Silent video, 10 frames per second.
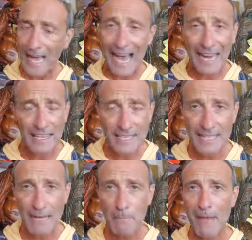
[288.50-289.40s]
and has
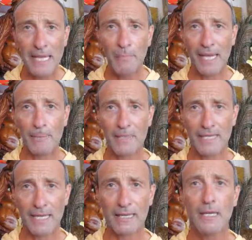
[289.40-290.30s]
sent many
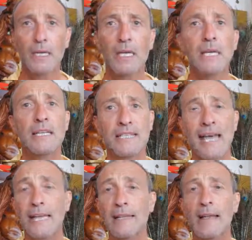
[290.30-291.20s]
papers in
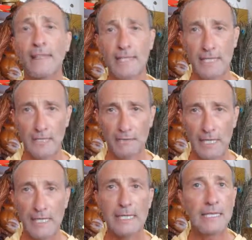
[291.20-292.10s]
saying that this is
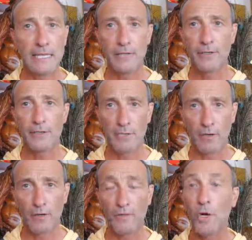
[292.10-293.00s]
really dangerous
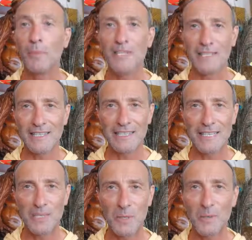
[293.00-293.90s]
stuff. Nobody's
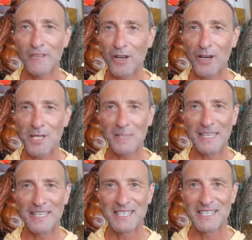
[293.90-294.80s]
listening to him, of course,
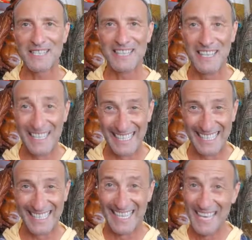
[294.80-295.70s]
because
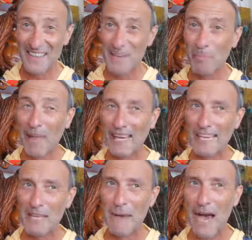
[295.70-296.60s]
they're
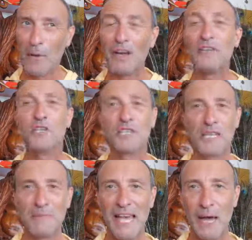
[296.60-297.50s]
blacking him out and shutting
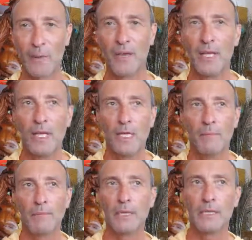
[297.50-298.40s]
him down.
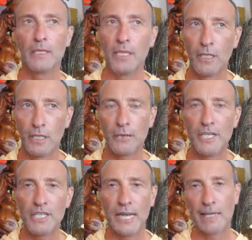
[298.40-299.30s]
But, you know,
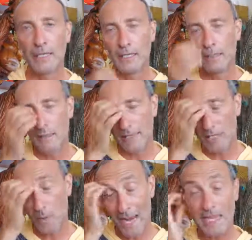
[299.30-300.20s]
Richie Allen,
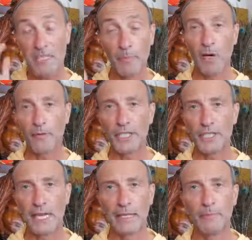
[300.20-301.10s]
that's why I support
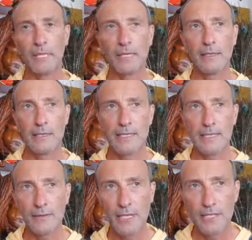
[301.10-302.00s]
Richie Allen,
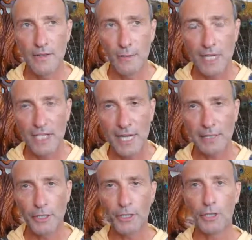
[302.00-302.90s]
because the Richie
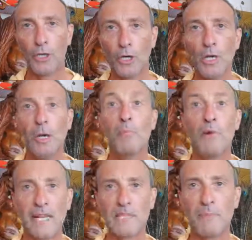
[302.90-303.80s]
Allen show brings